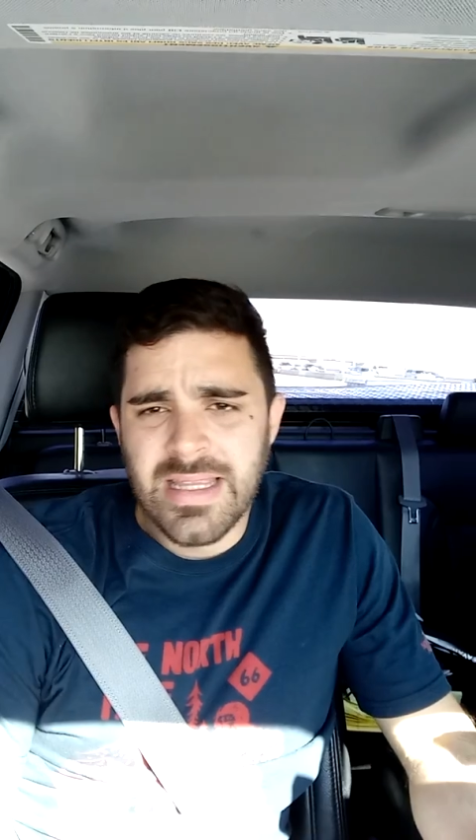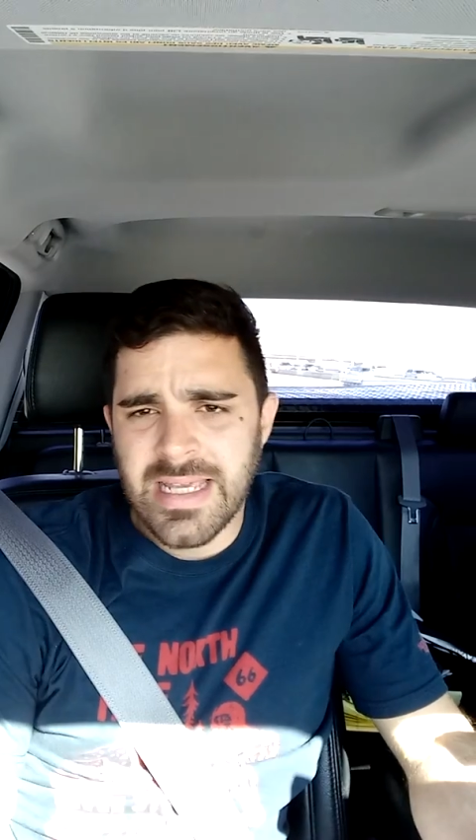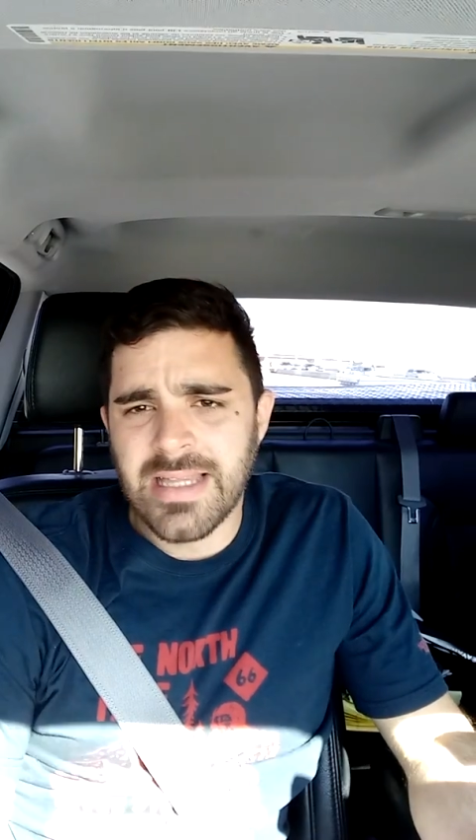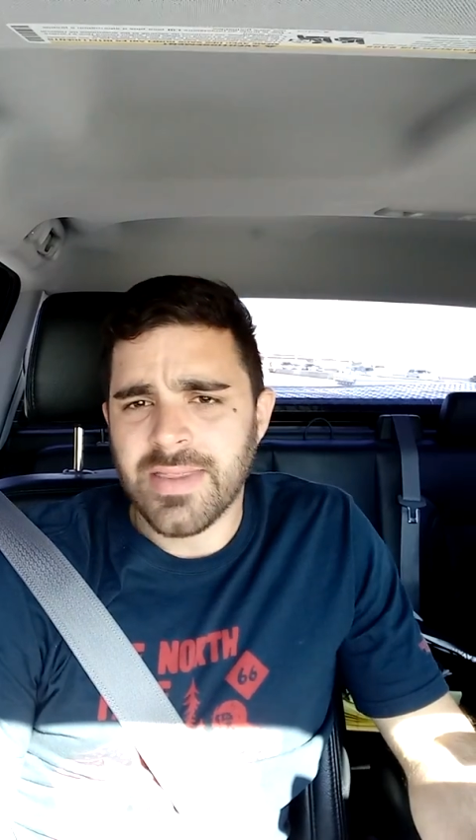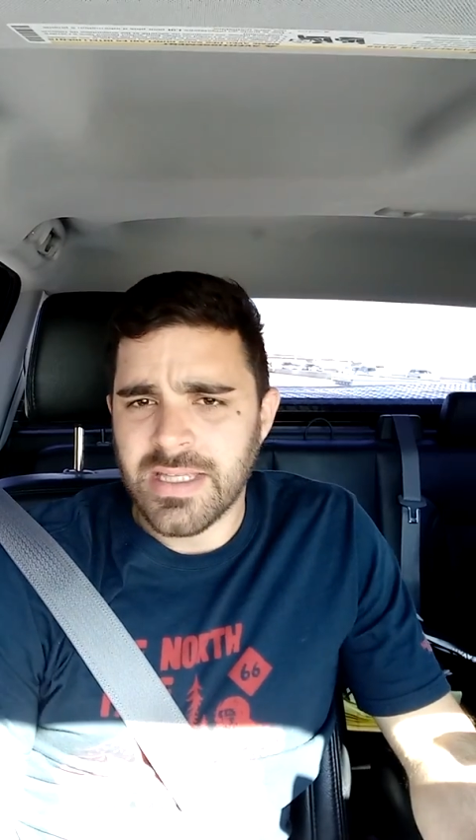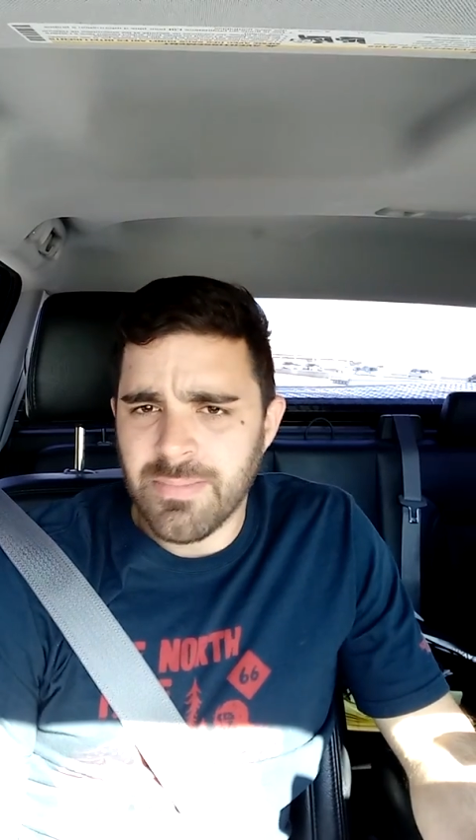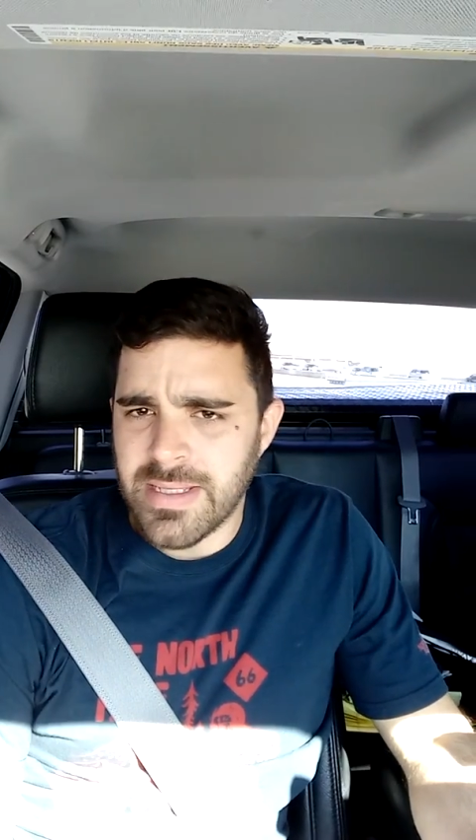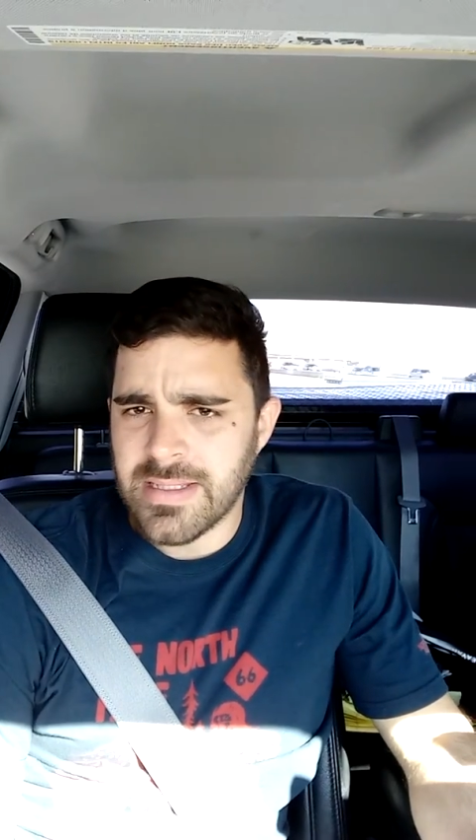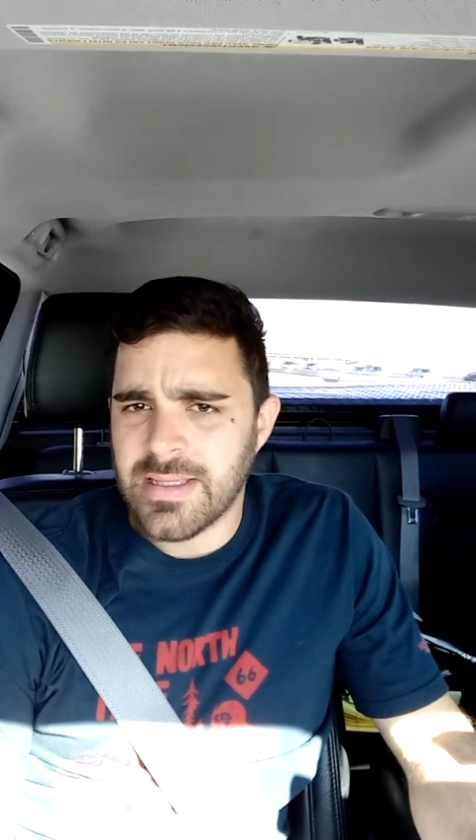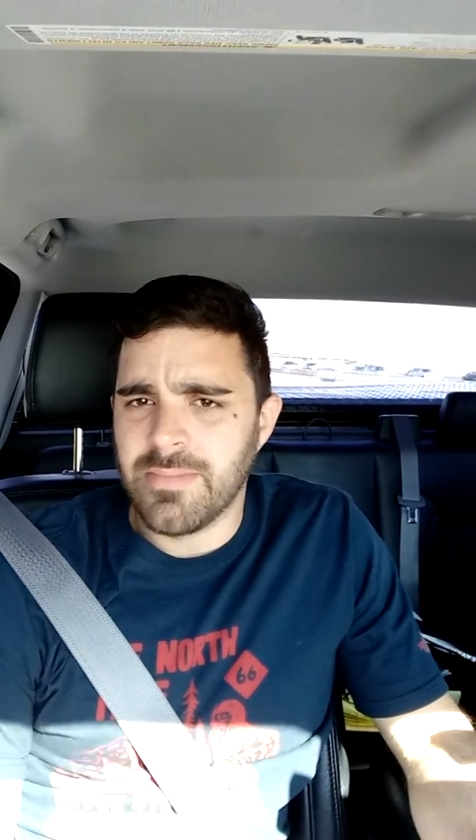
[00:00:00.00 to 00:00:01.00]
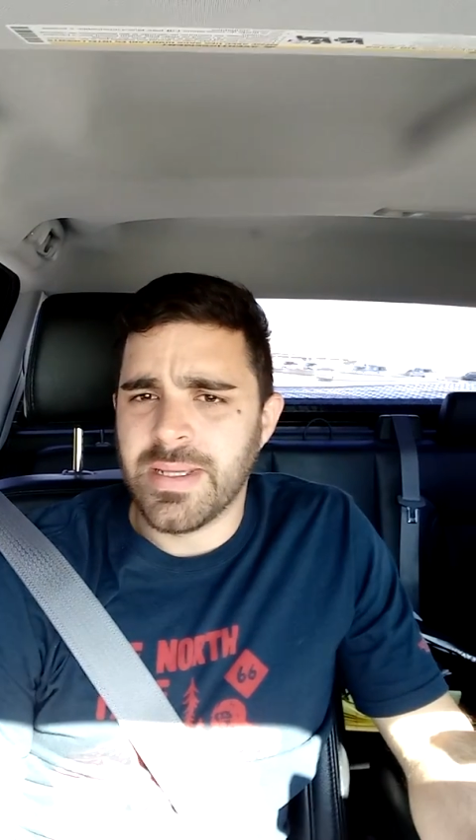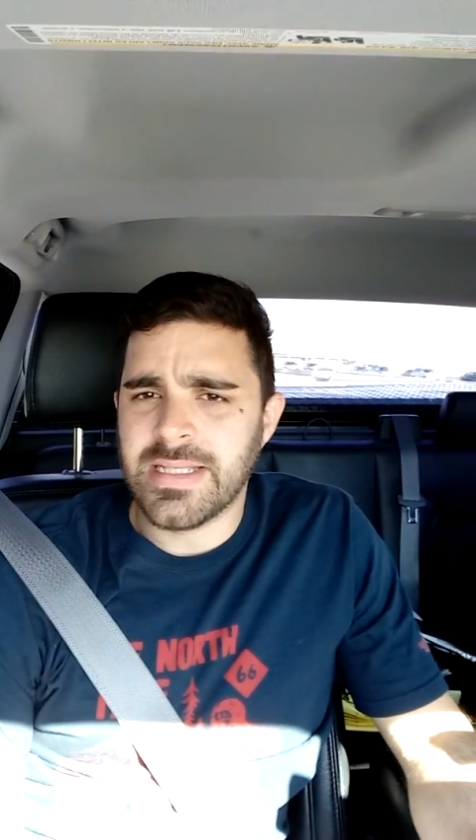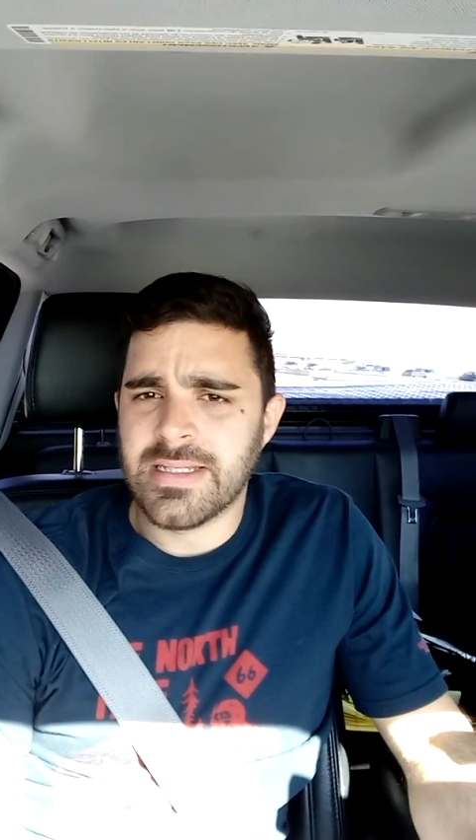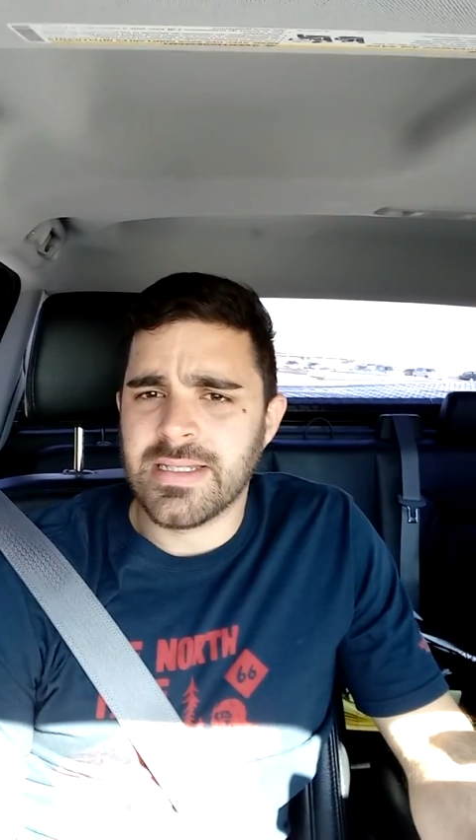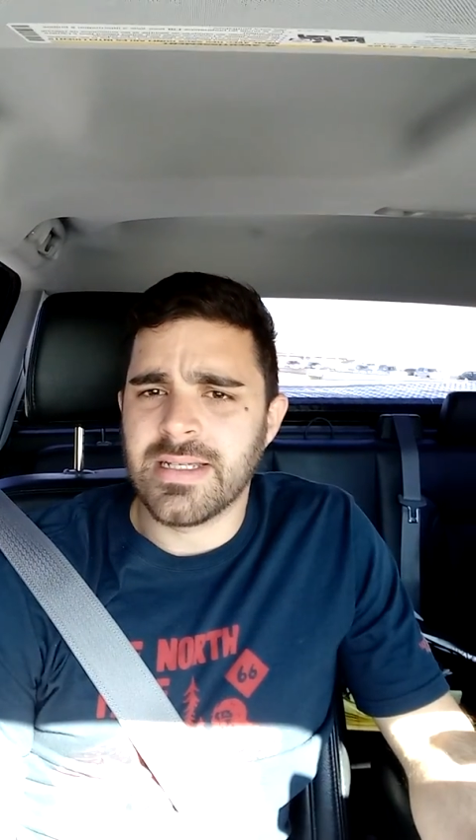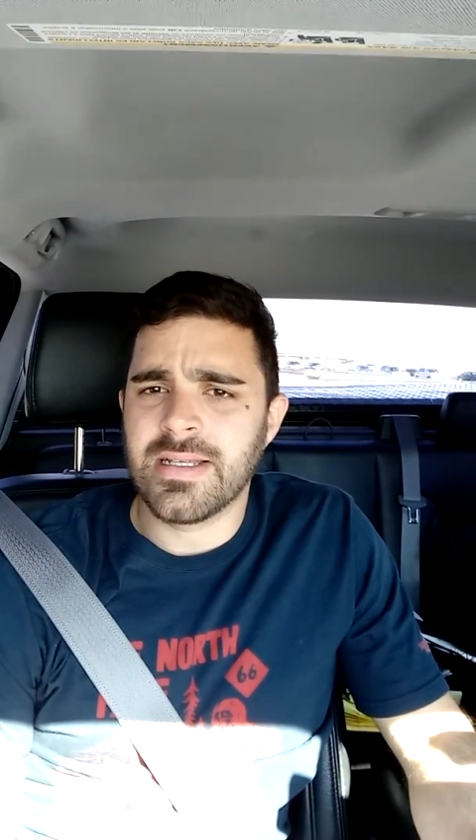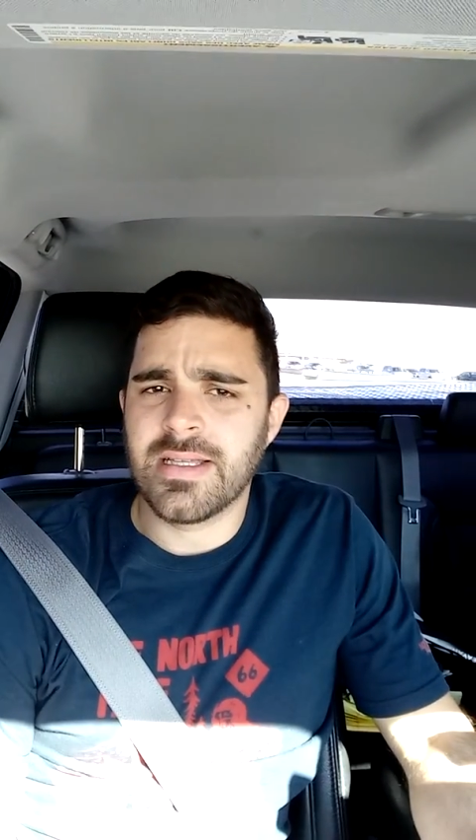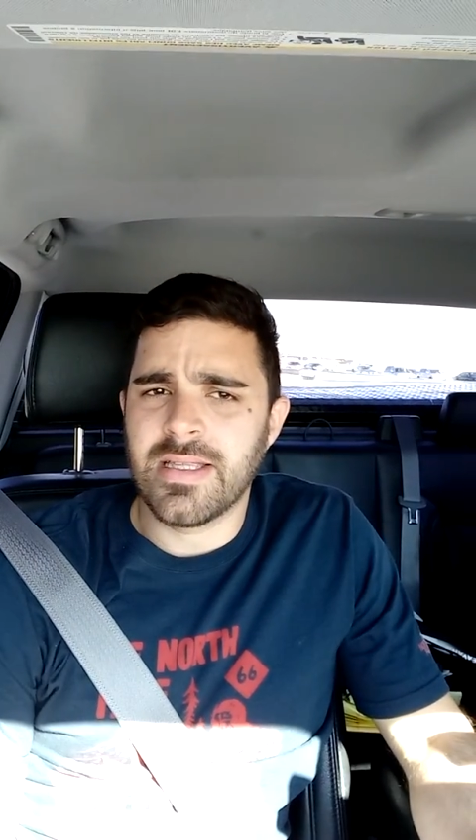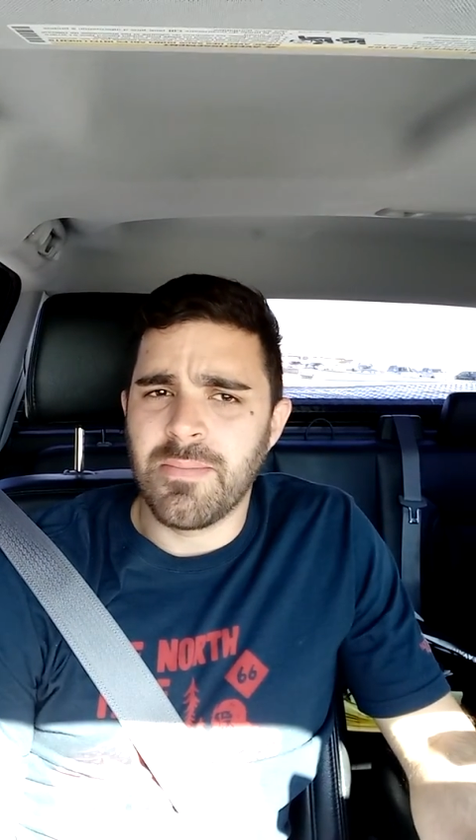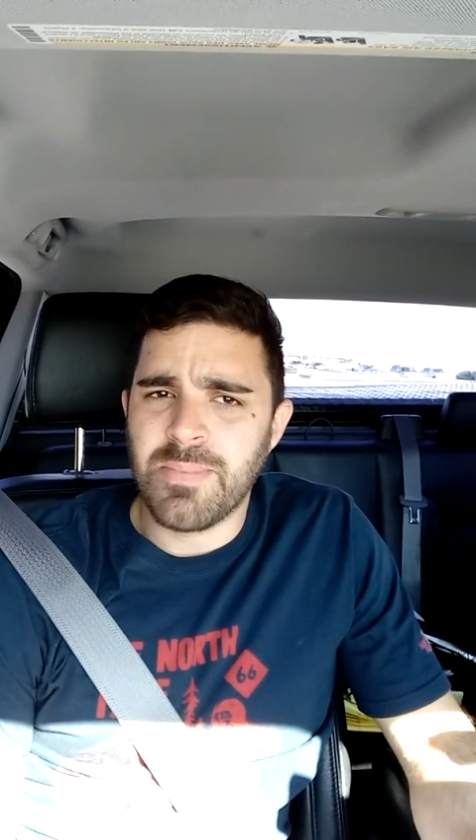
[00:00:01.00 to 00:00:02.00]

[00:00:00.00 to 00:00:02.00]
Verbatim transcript: in the end, I think the, B, the BTC the